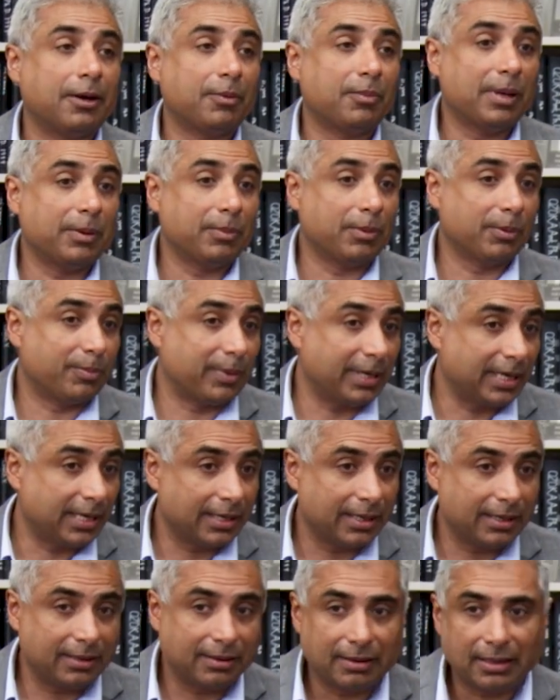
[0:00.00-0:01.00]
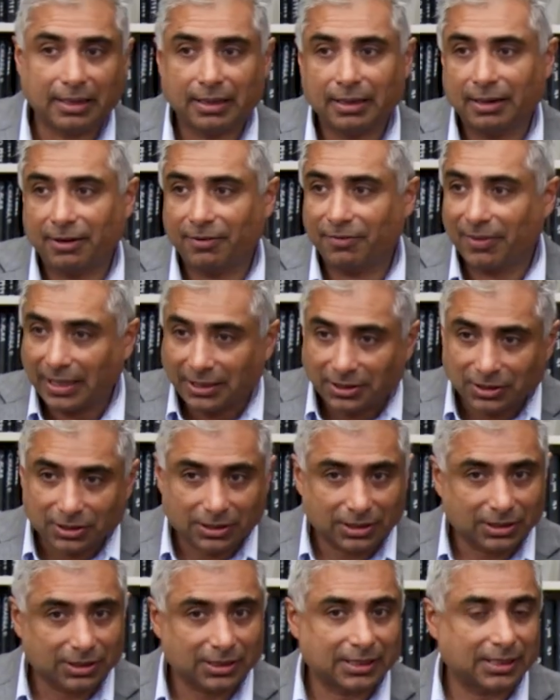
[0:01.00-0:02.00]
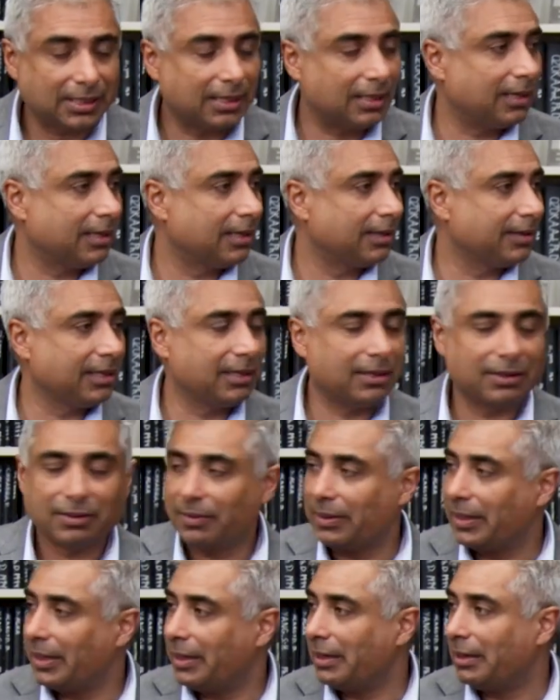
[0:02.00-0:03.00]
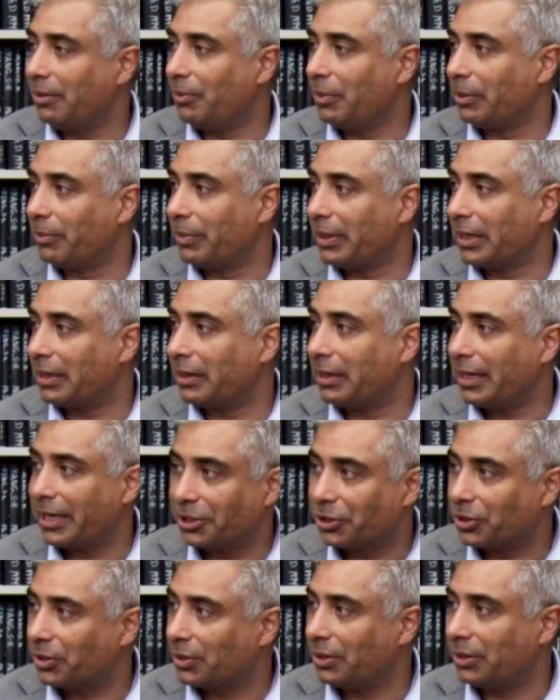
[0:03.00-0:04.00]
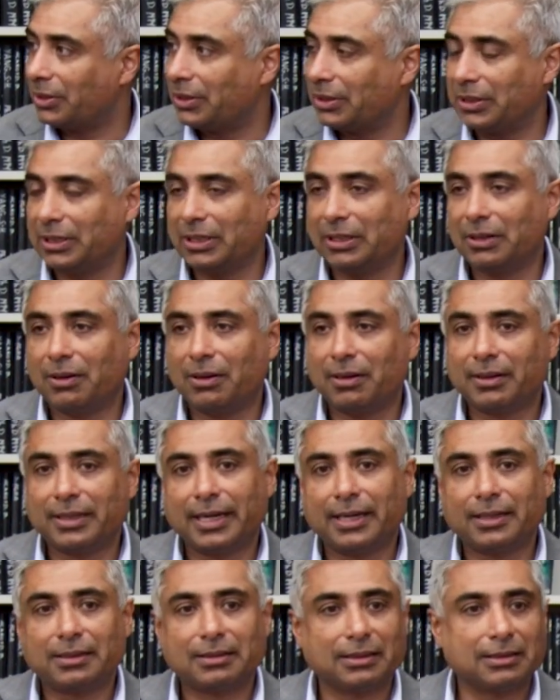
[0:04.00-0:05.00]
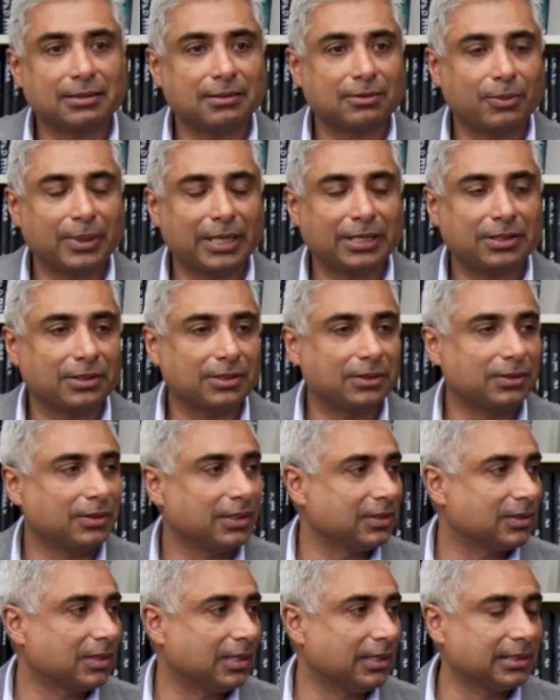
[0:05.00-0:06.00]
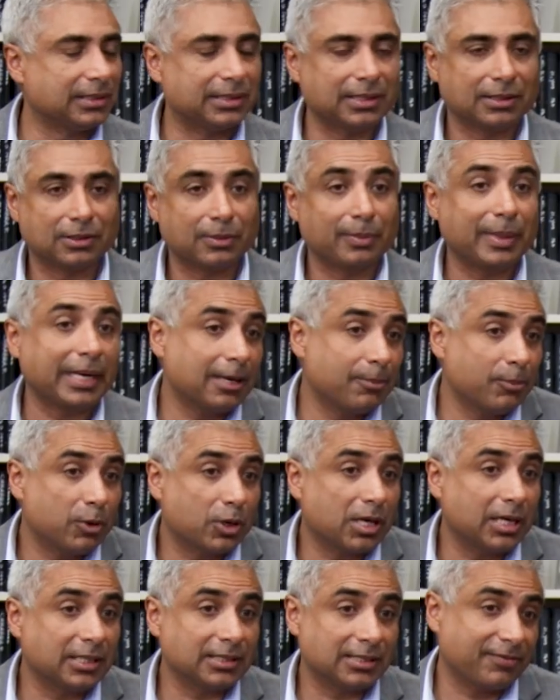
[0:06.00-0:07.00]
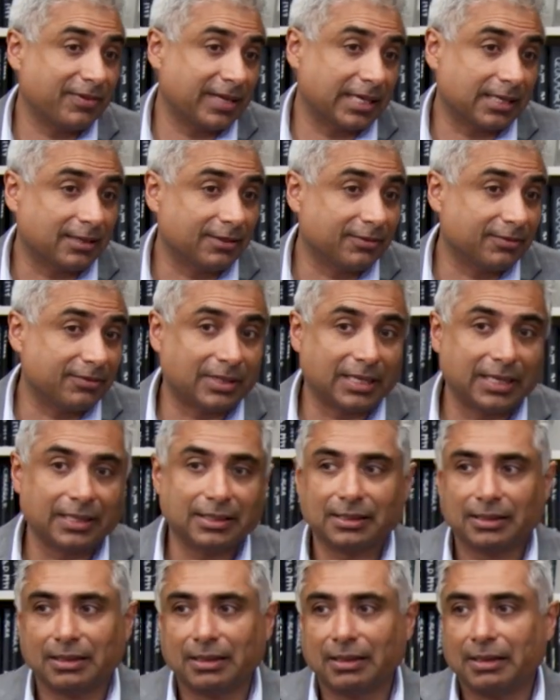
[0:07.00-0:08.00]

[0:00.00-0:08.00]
We will bring in advisors, and we'll bring in lecturers, all that is a way to do this also to make it more cost effective, right?